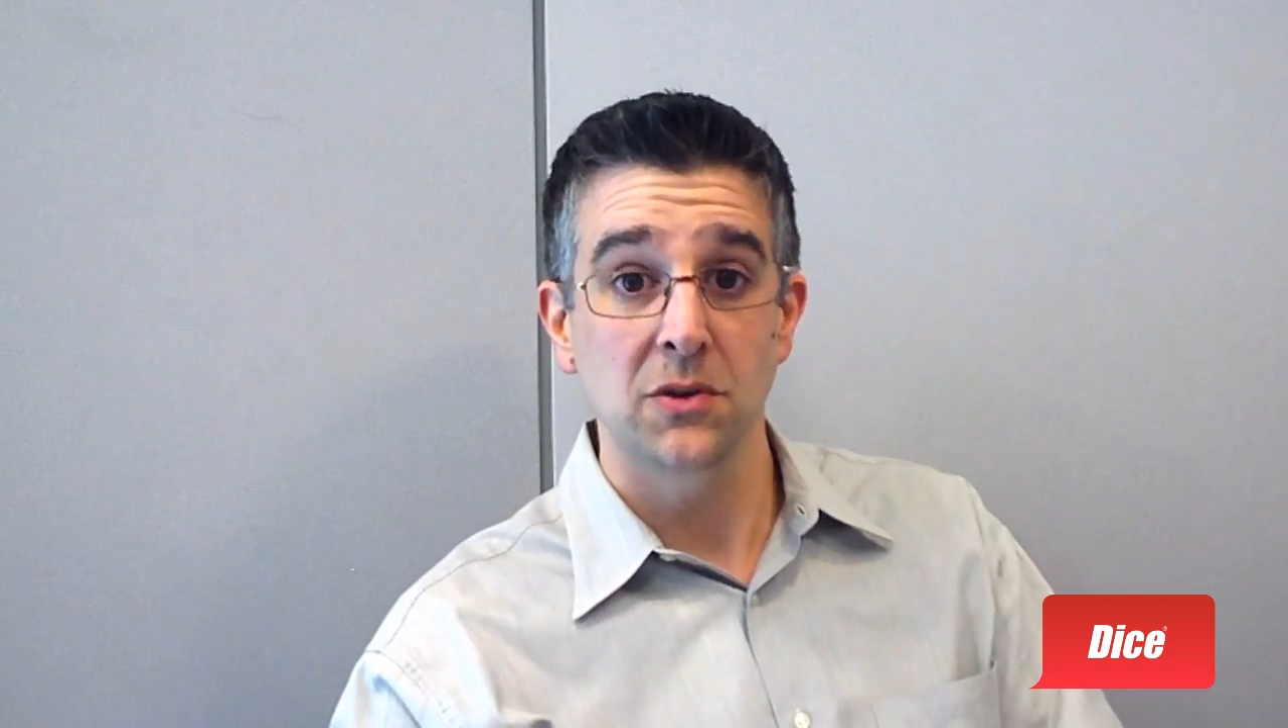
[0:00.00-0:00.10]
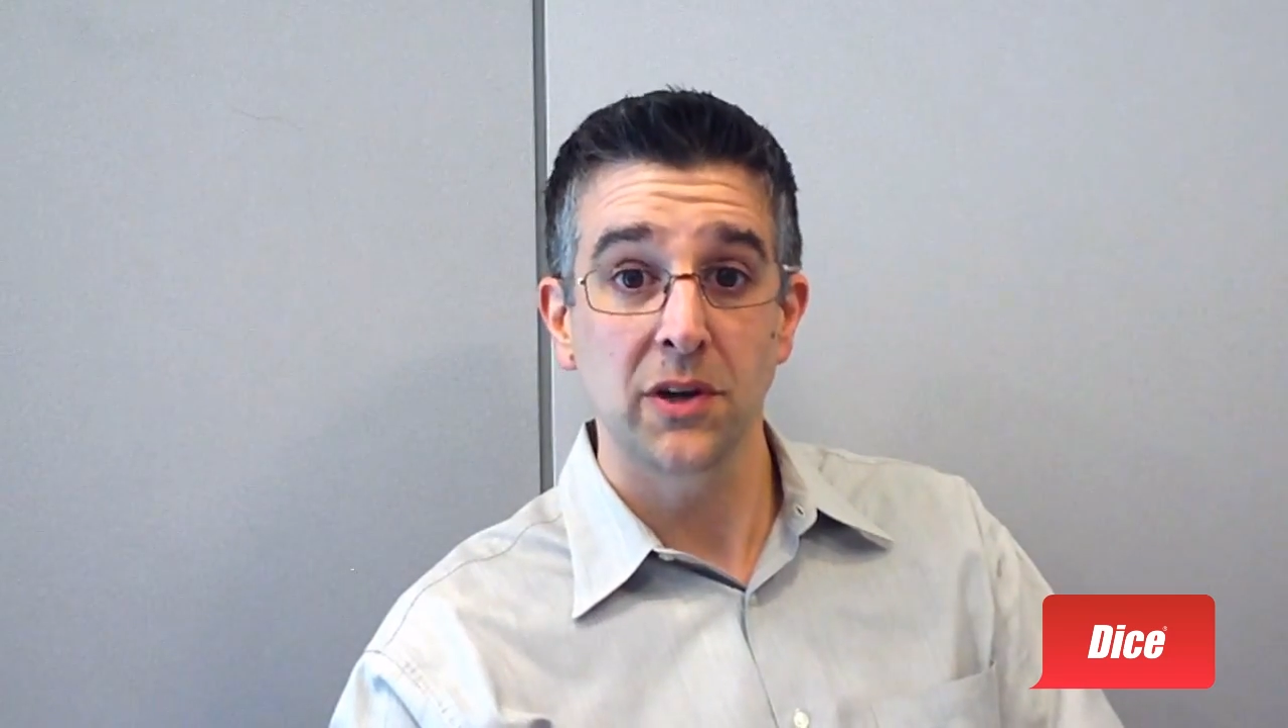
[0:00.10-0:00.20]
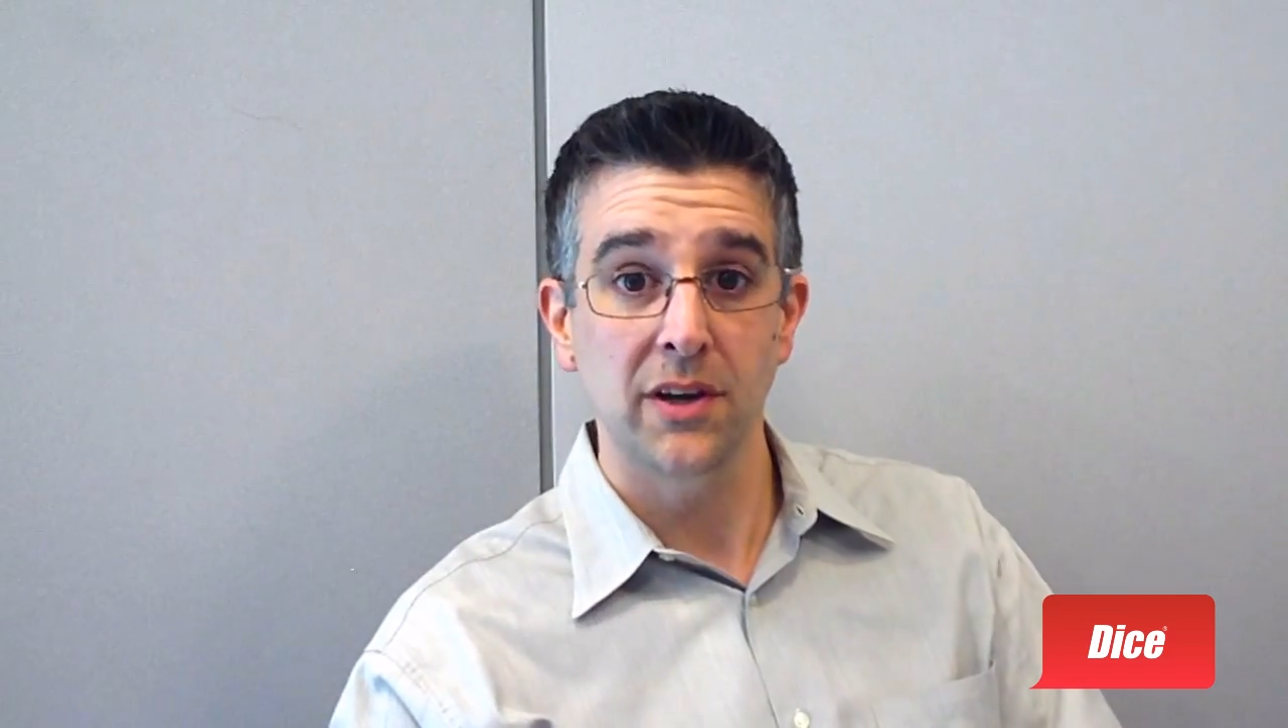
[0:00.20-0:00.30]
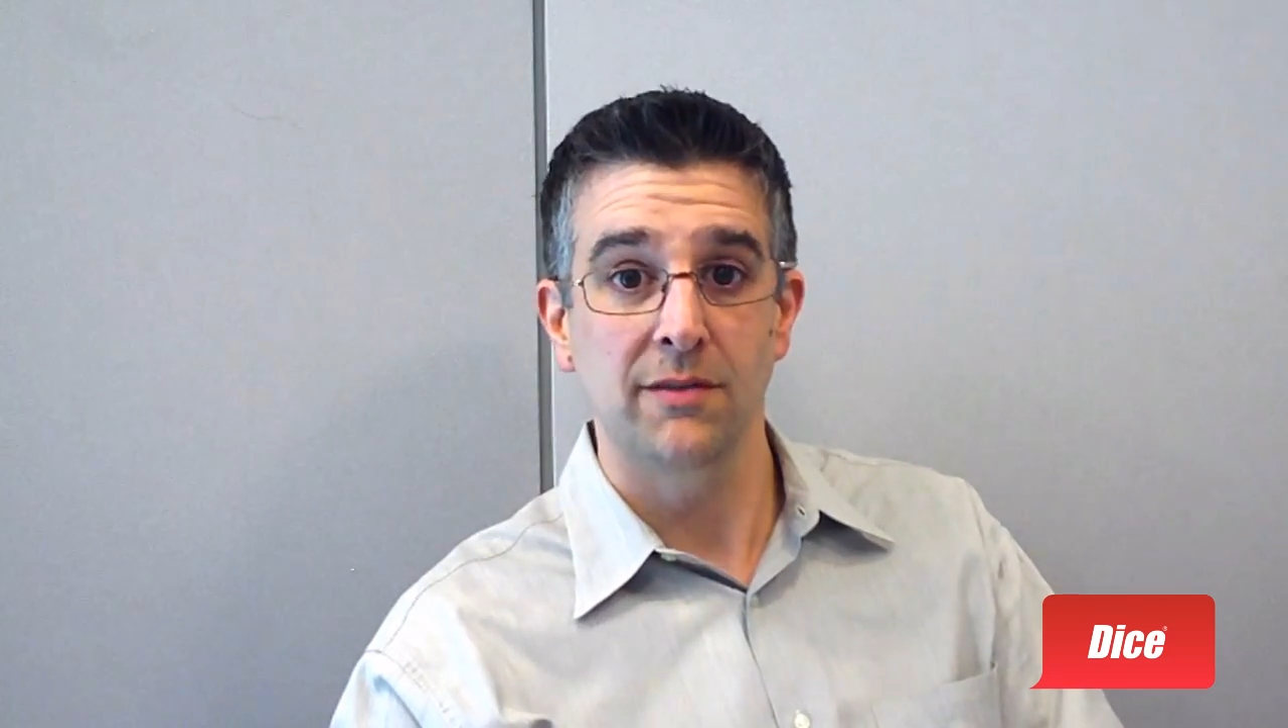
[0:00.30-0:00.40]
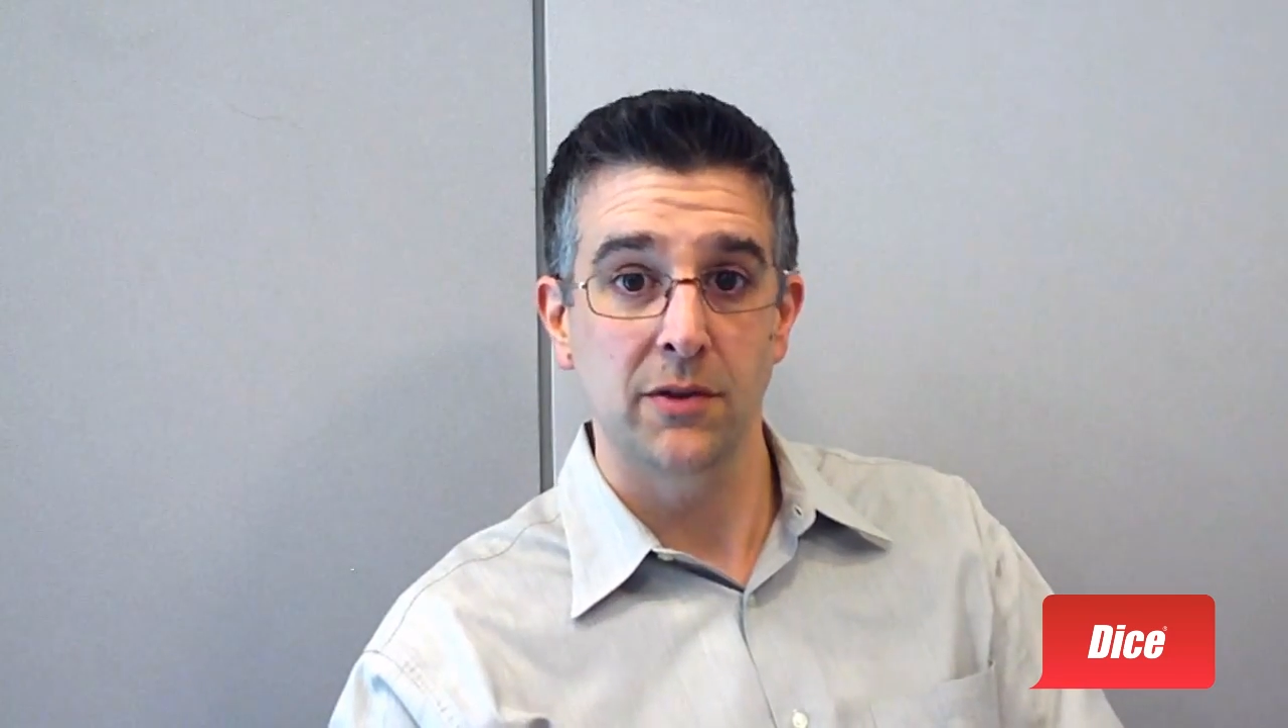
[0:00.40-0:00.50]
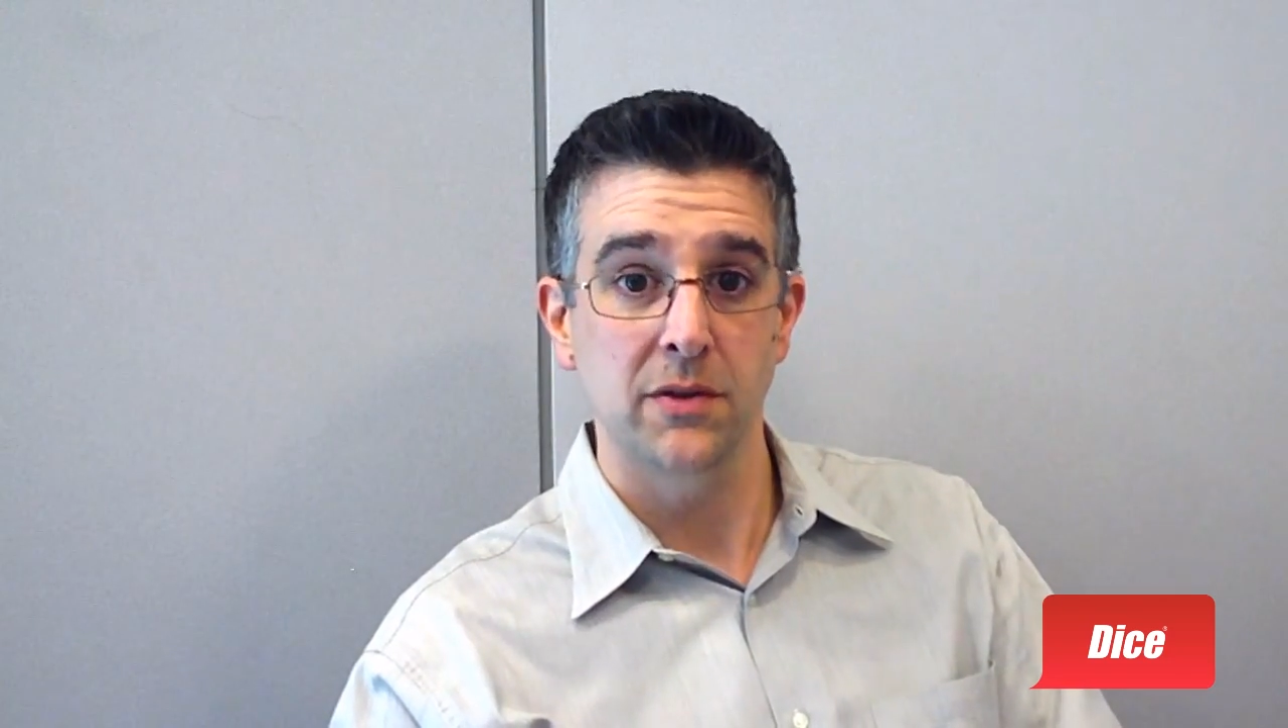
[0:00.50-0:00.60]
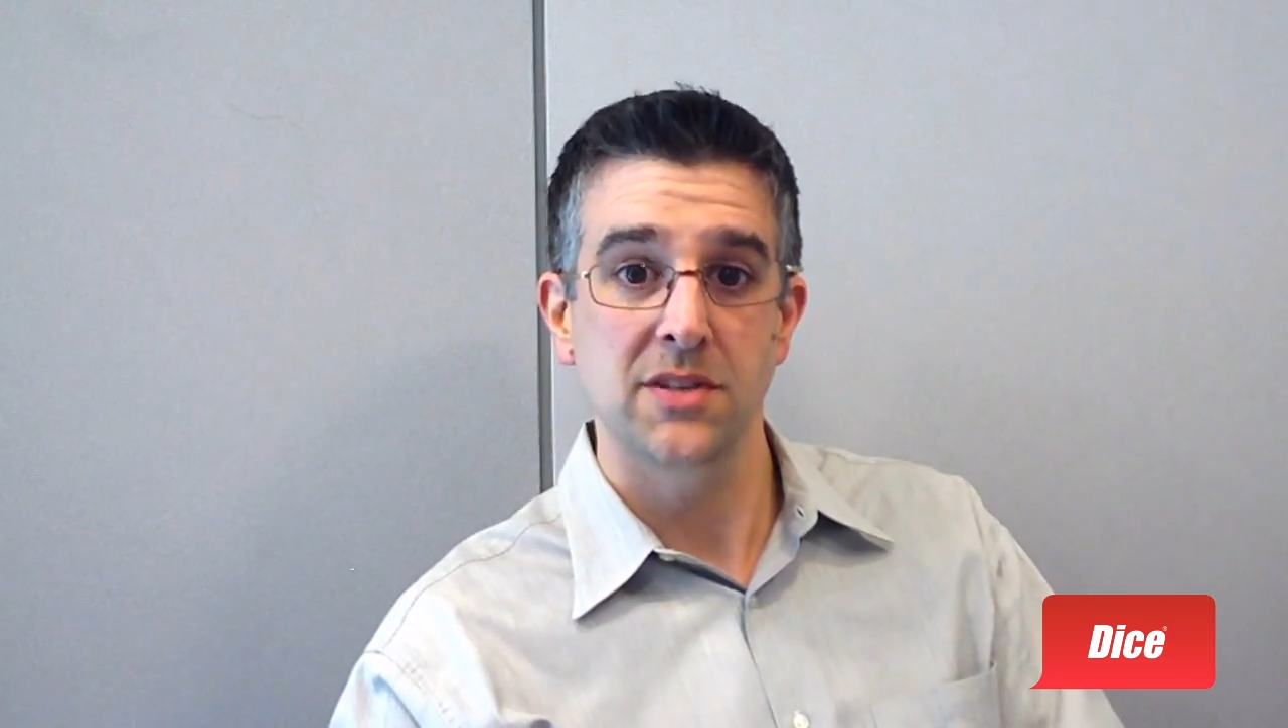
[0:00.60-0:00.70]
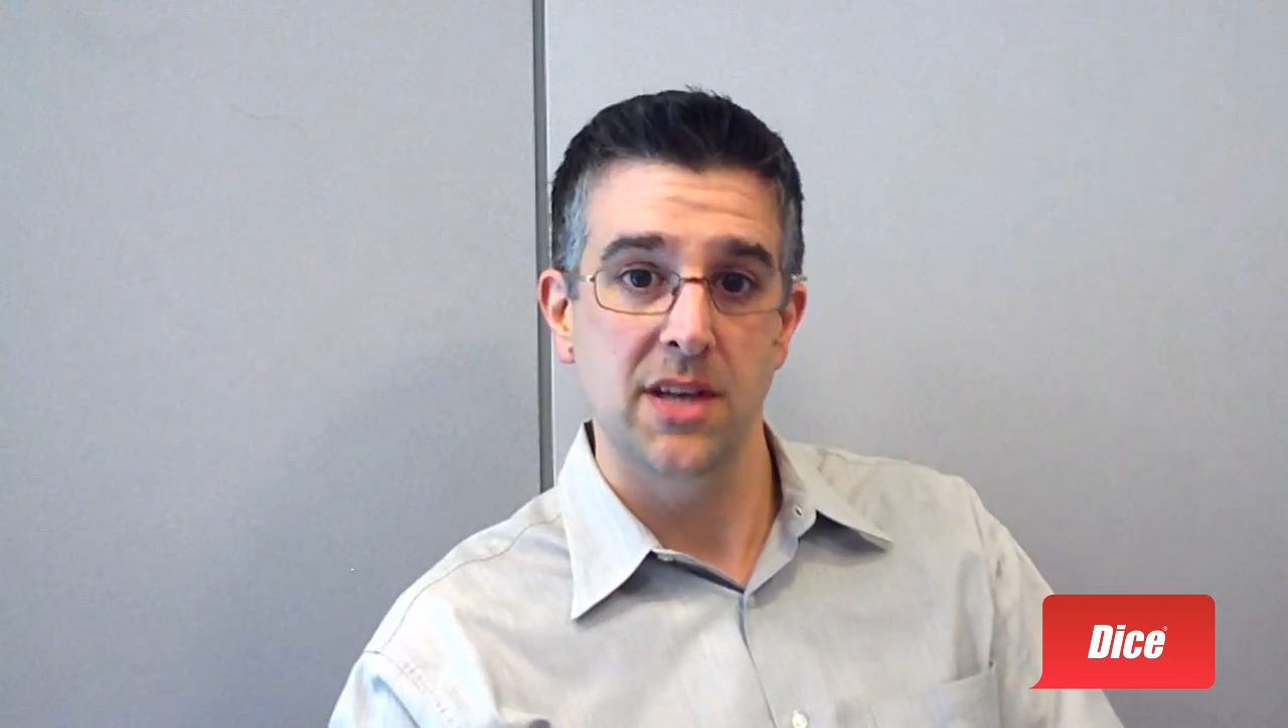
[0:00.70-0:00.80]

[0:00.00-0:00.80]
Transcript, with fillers: are looking for those